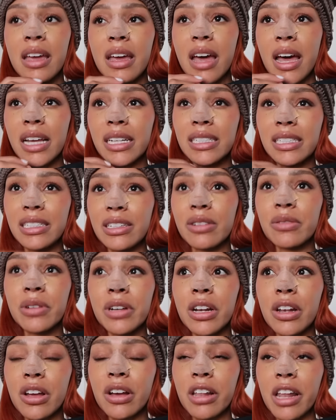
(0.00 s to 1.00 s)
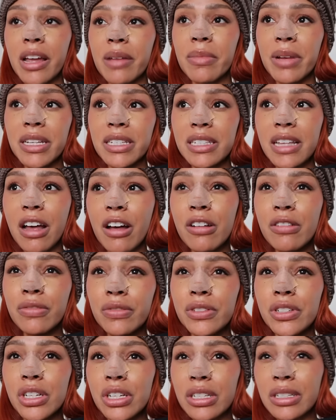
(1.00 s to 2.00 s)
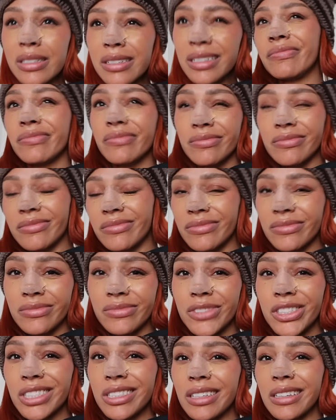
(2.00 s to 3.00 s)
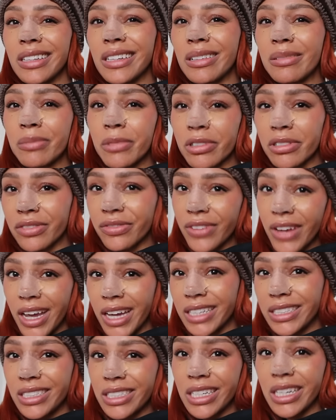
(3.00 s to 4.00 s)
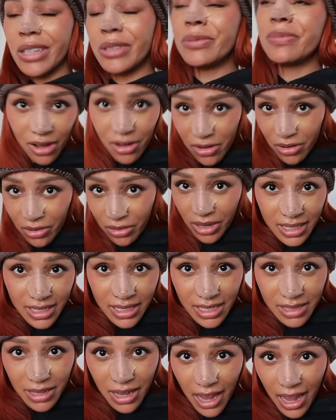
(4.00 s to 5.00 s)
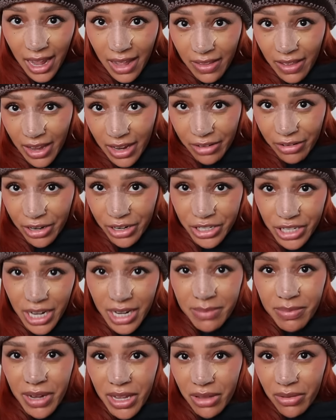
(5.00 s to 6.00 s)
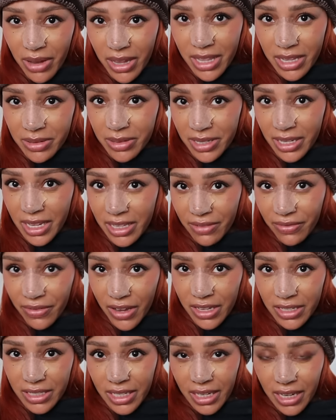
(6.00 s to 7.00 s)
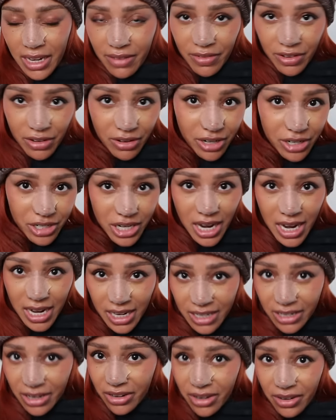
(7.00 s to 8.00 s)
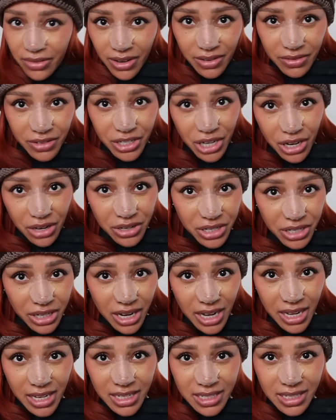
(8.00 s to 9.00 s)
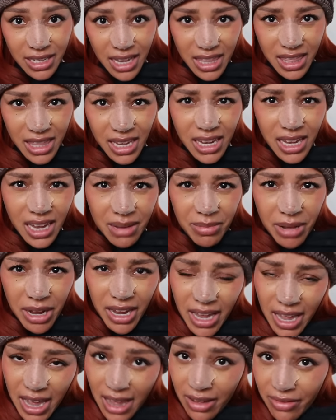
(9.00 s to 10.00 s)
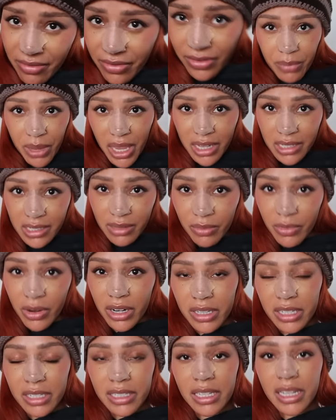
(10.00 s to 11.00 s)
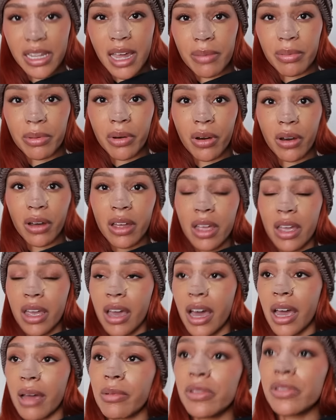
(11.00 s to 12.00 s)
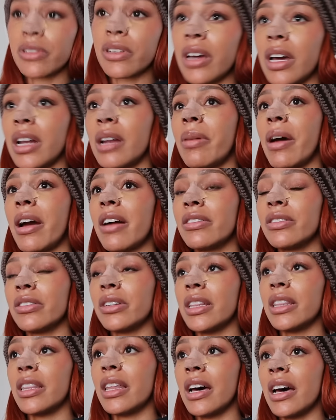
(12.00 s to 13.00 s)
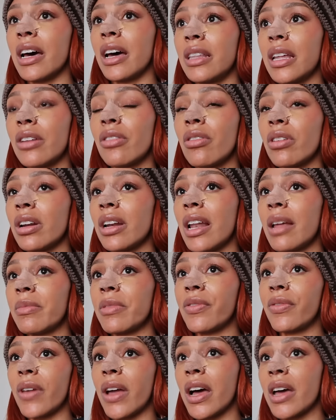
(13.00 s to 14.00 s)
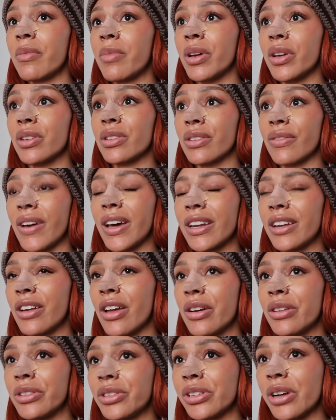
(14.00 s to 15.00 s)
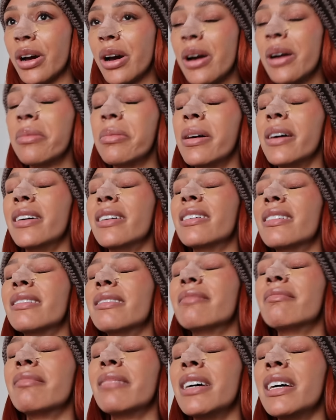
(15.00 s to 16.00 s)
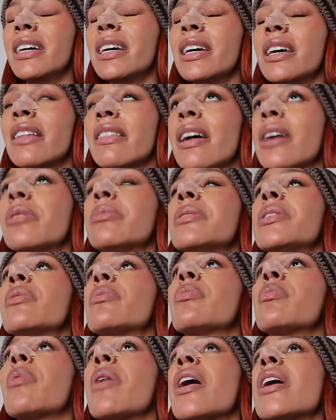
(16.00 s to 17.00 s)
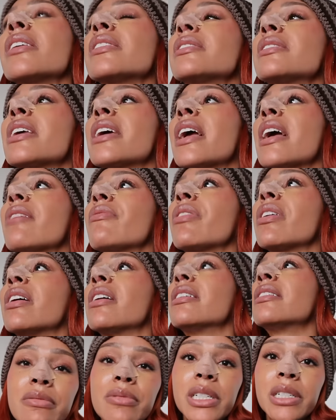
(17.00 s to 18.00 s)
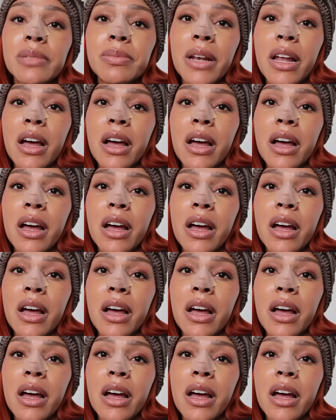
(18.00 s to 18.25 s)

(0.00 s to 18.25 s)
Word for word: I still want to look like myself, just just a little more refined, you know? Oh, this is a hat that I crocheted, by the way. This is like the first thing I ever crocheted. I don't know if I ever showed you guys. I think I might have. But yes, I'm wearing this to the airport. I'm also kind of paranoid that they're not gonna let me fly because I've had a nose job. that would be the worst thing ever. Wish me